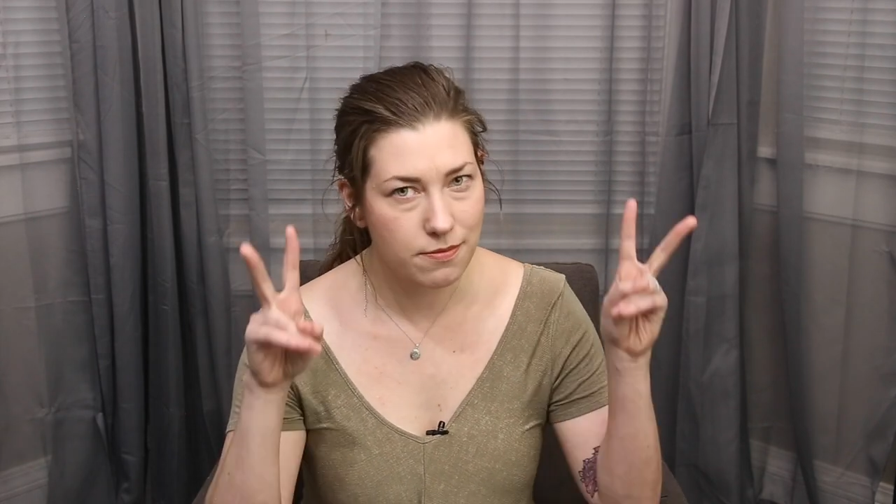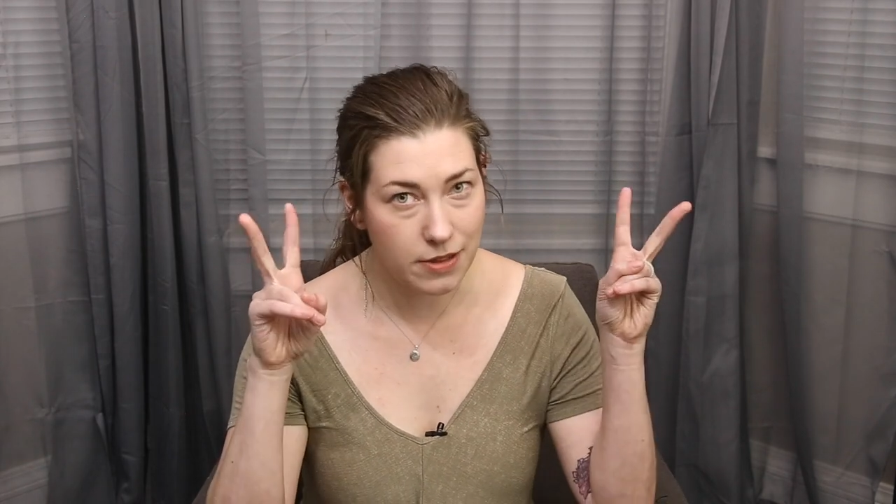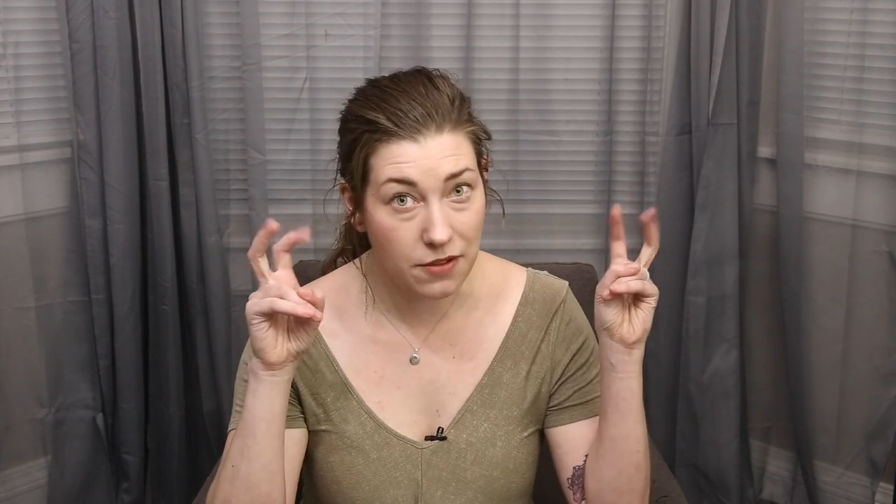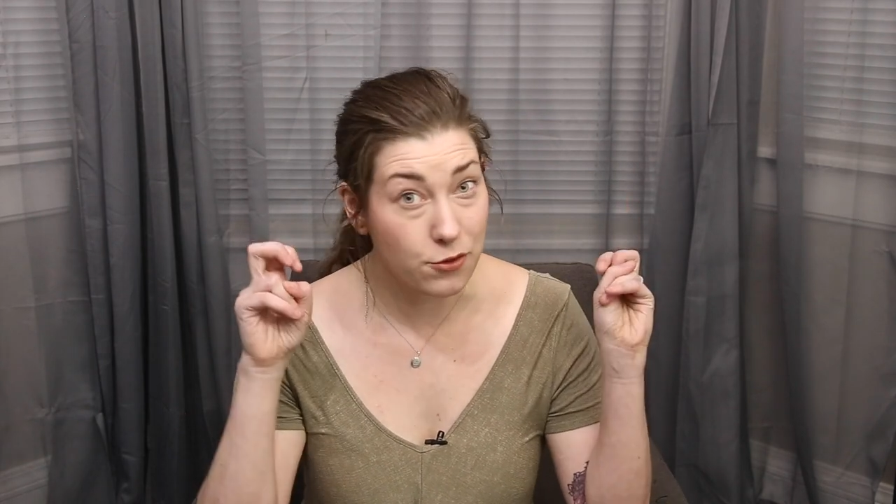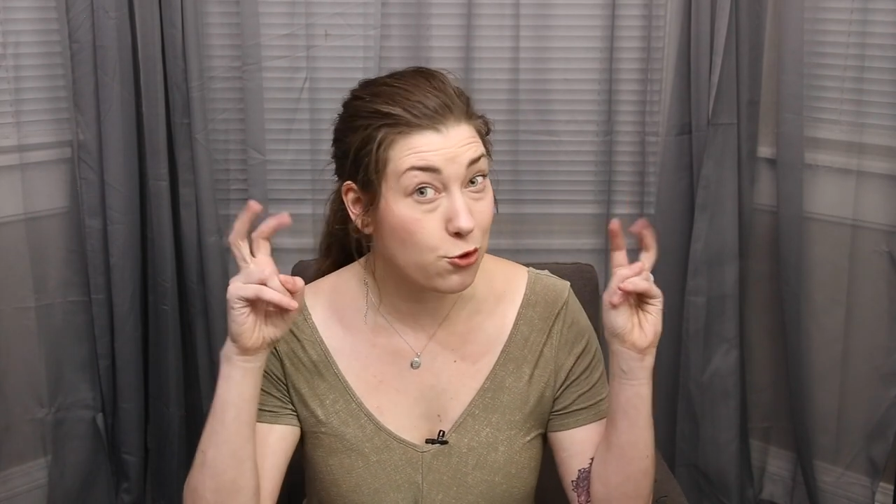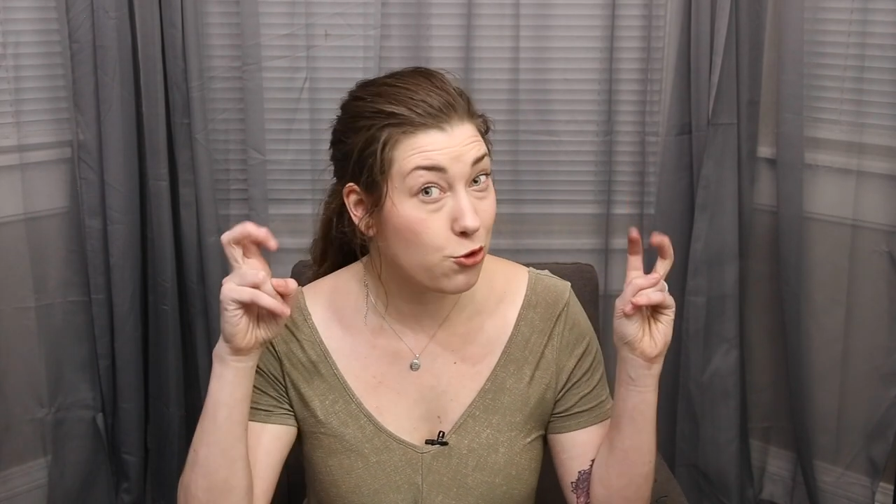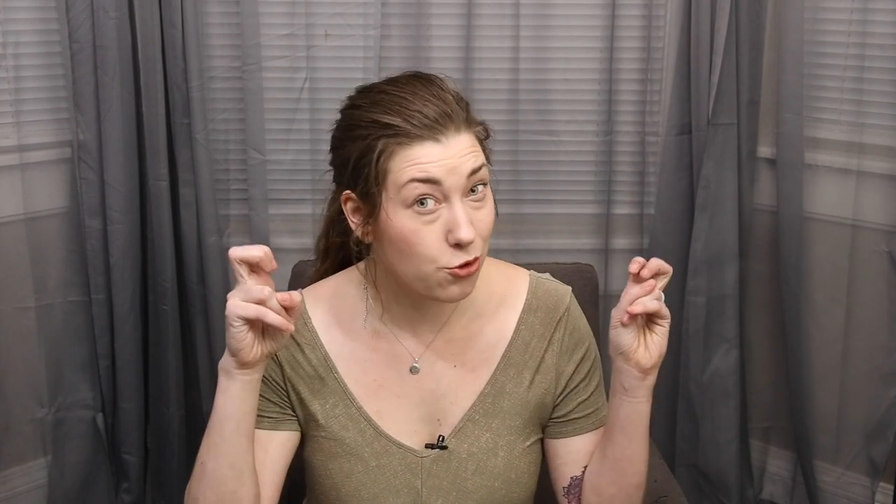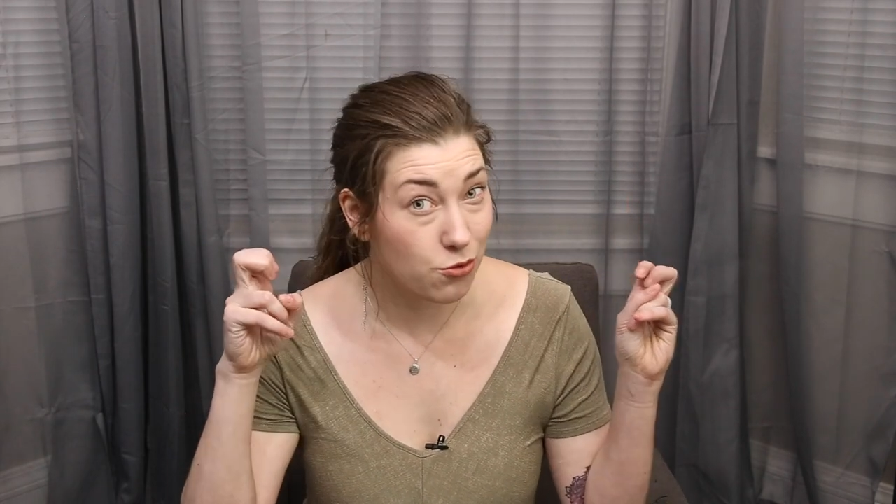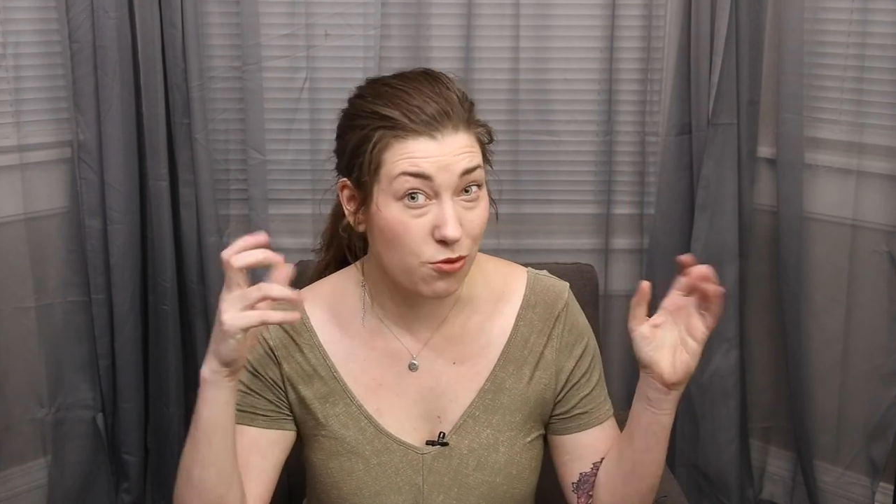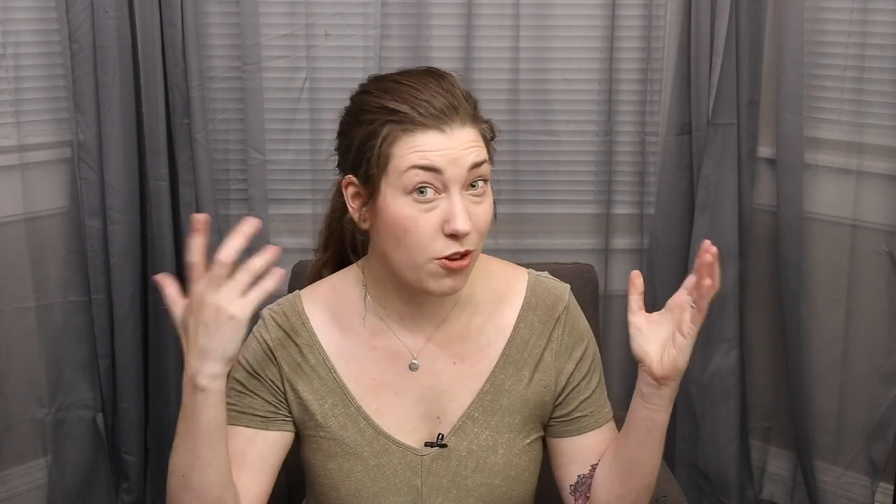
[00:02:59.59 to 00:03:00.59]
level
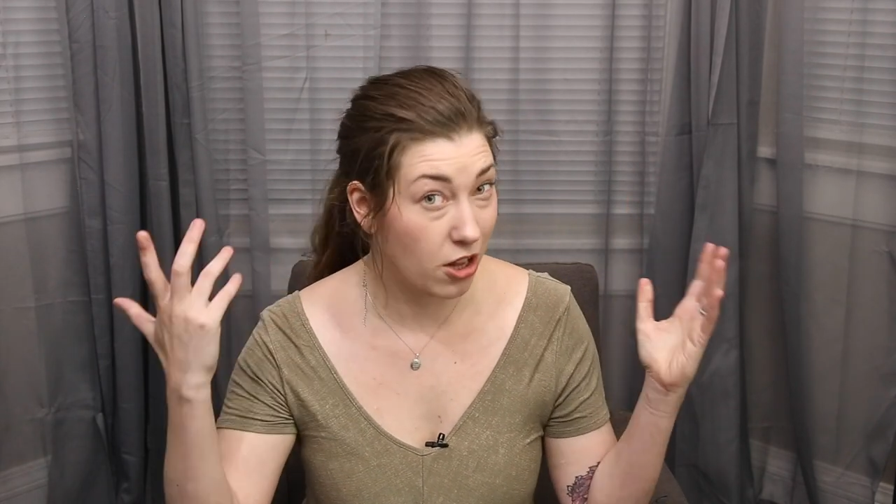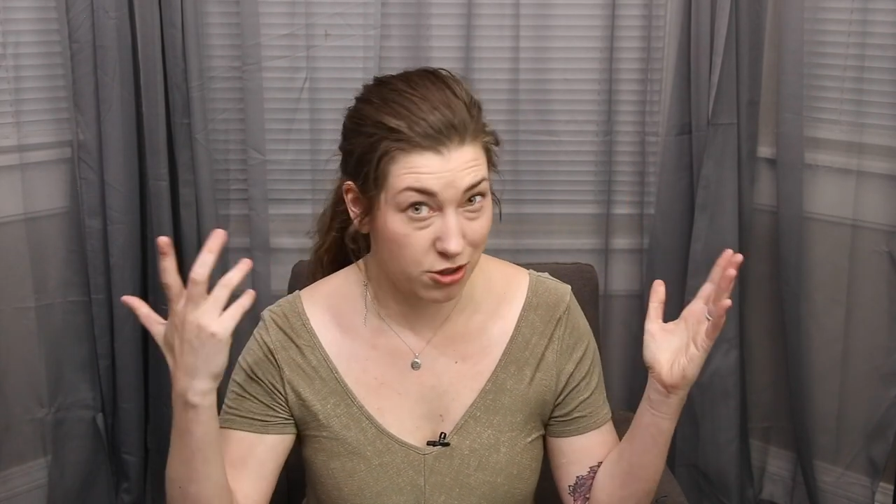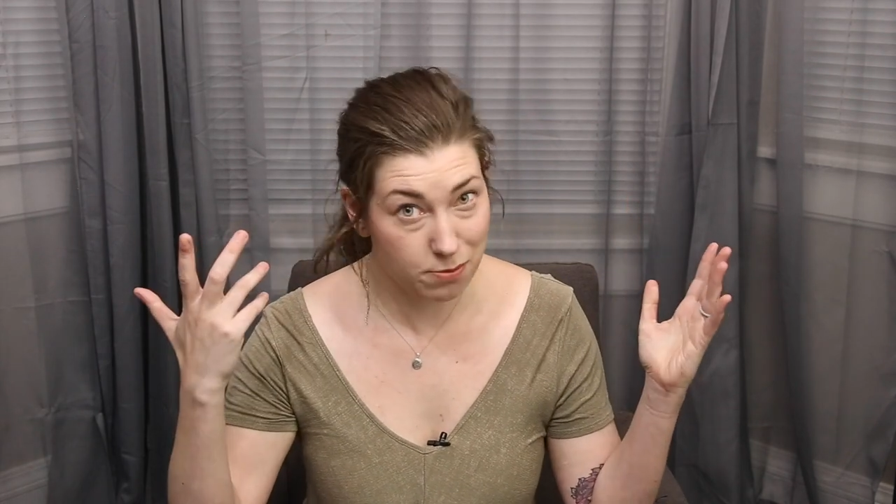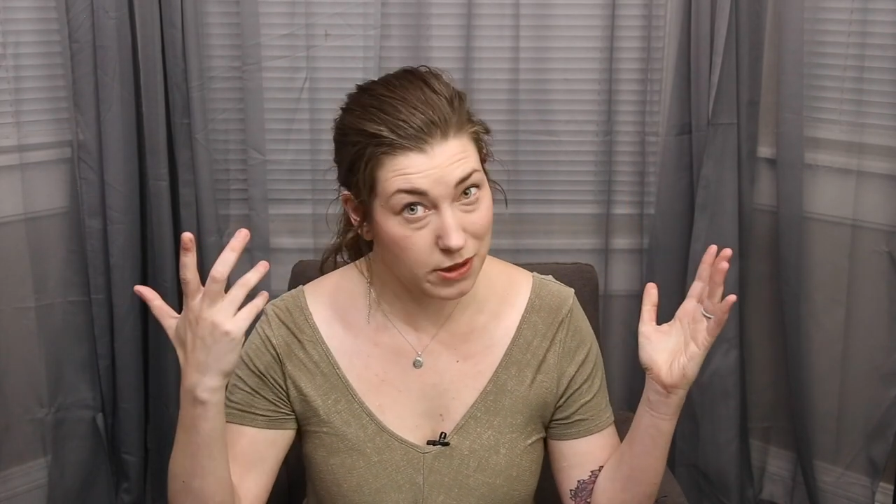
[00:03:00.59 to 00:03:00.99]
2 color